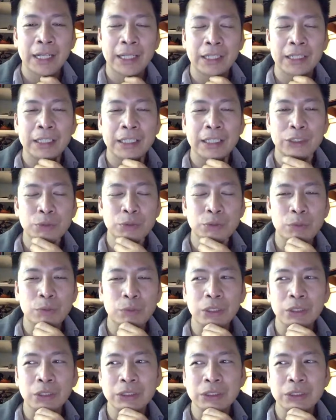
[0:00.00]
this was
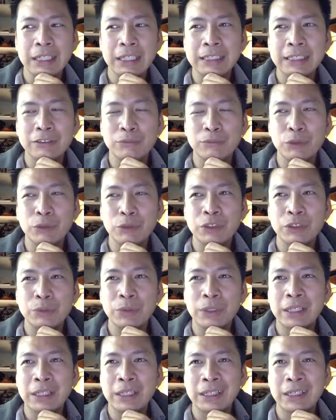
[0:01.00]
one of those kind of movies
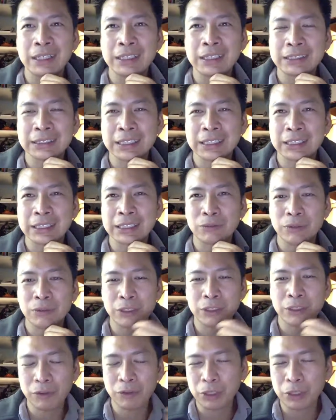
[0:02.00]
where it's like,
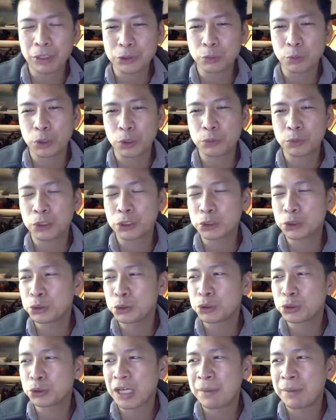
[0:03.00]
you ever watch those World War
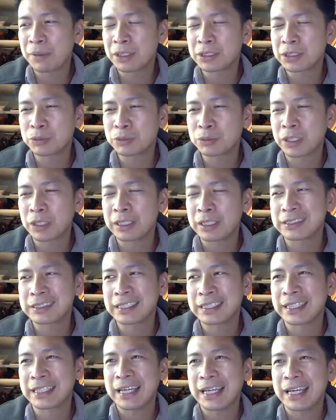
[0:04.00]
II dramas where
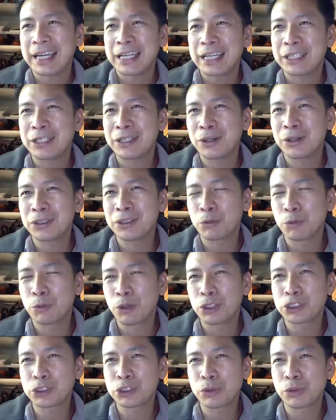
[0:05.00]
it's like, the
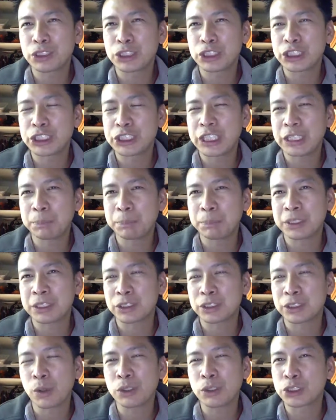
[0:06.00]
world is going to shit, but
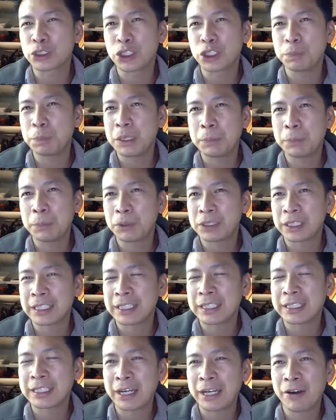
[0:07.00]
there's always good people that
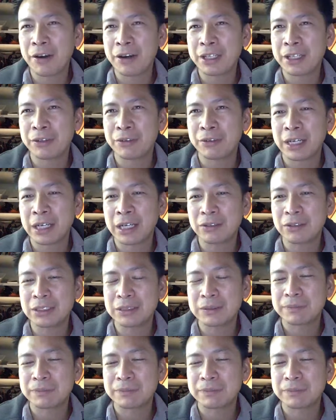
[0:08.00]
can carry it around?